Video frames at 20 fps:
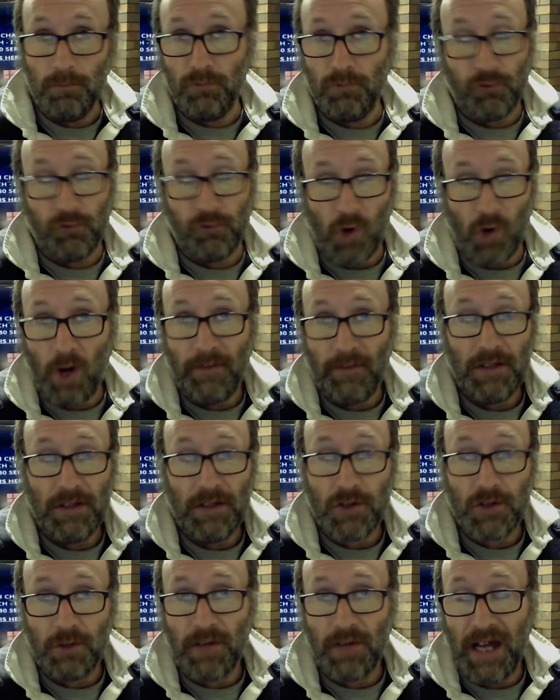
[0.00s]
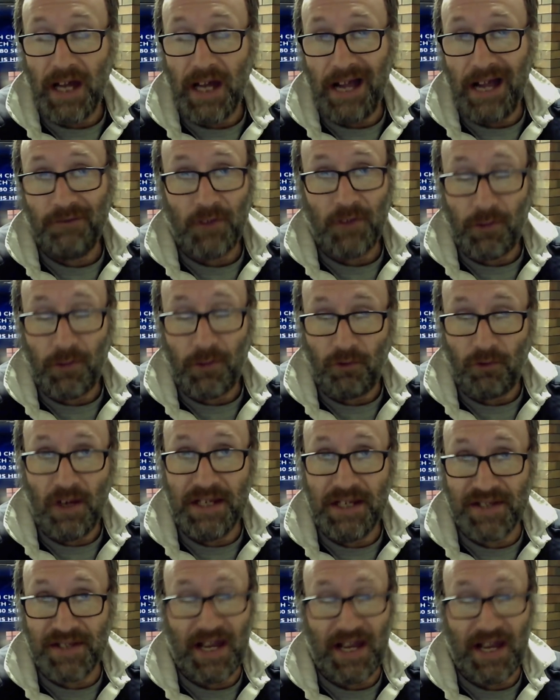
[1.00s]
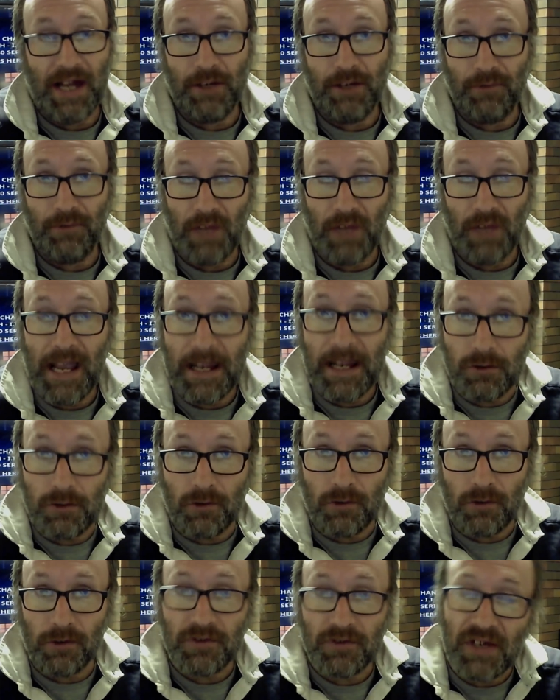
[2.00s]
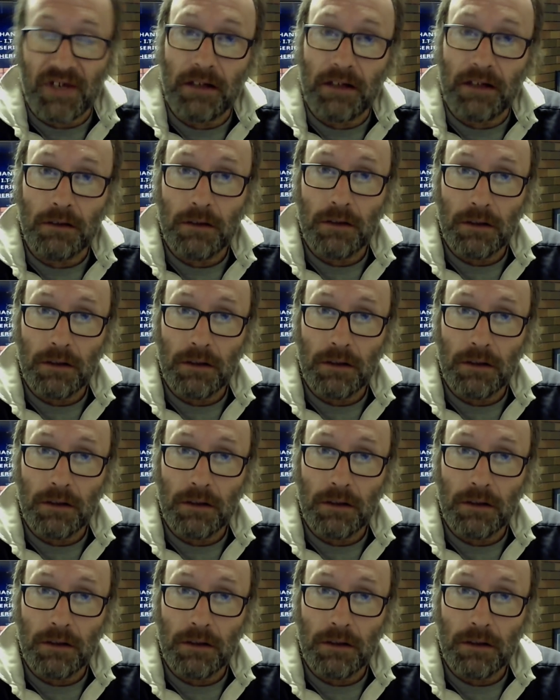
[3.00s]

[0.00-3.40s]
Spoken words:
driving 2.5 to 3 ton of Land Cruiser